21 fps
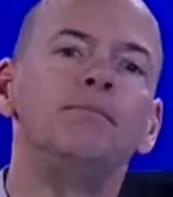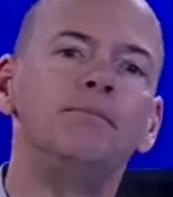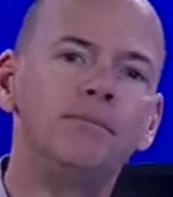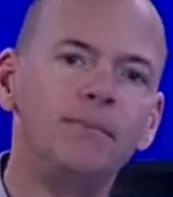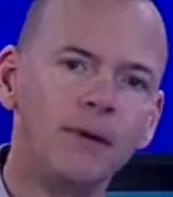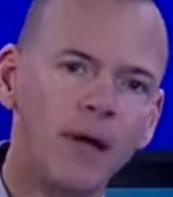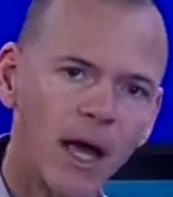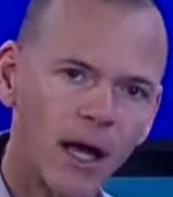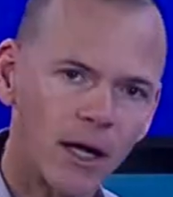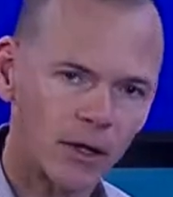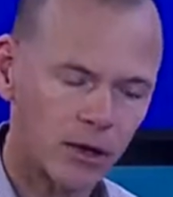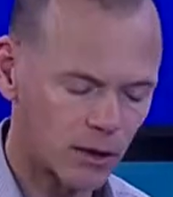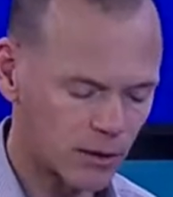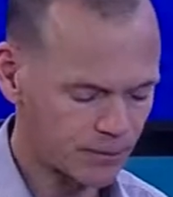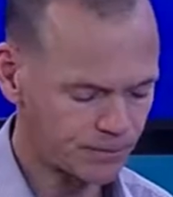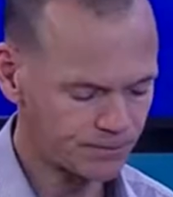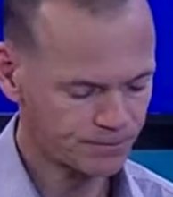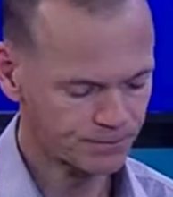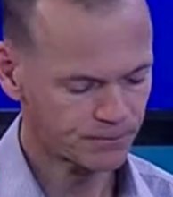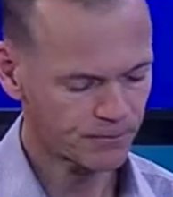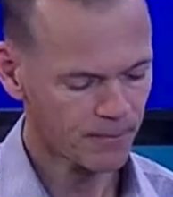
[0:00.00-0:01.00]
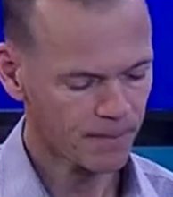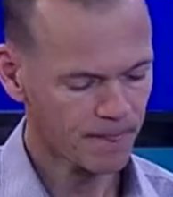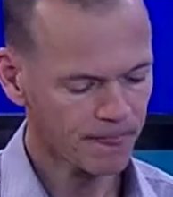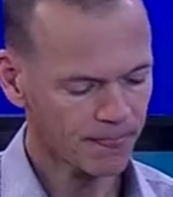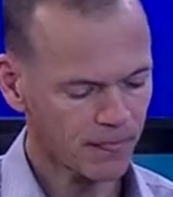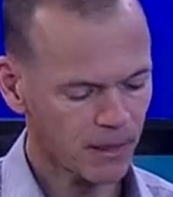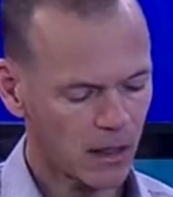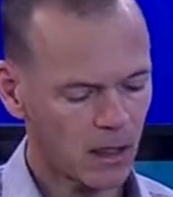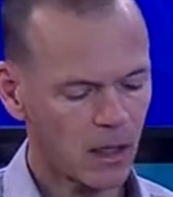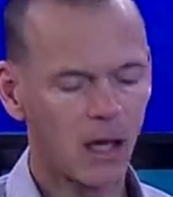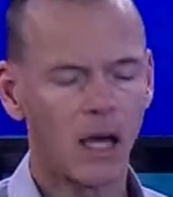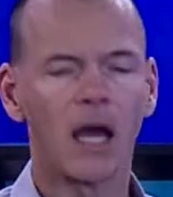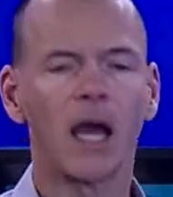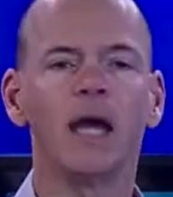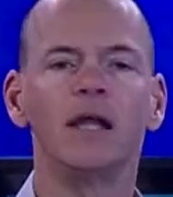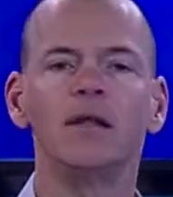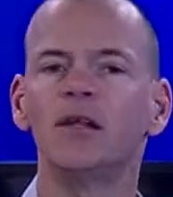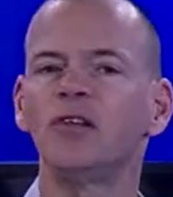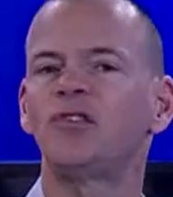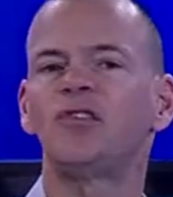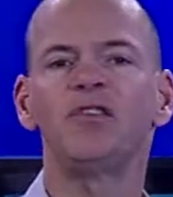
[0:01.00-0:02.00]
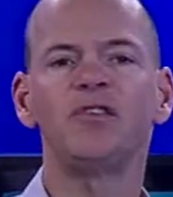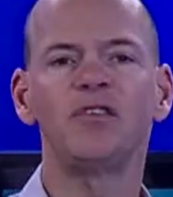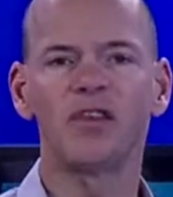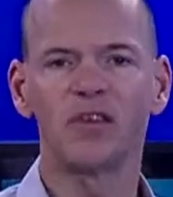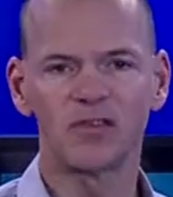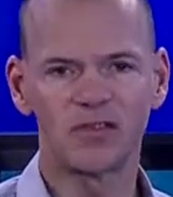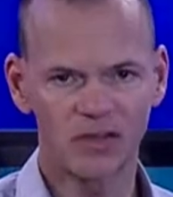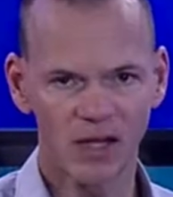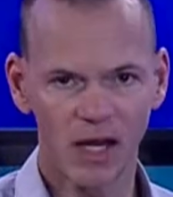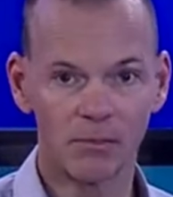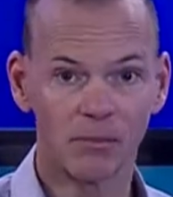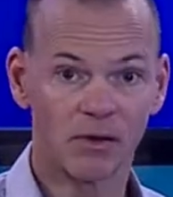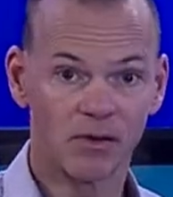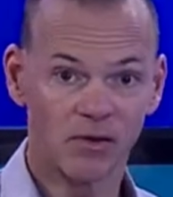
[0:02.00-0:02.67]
better. And listen to this statement.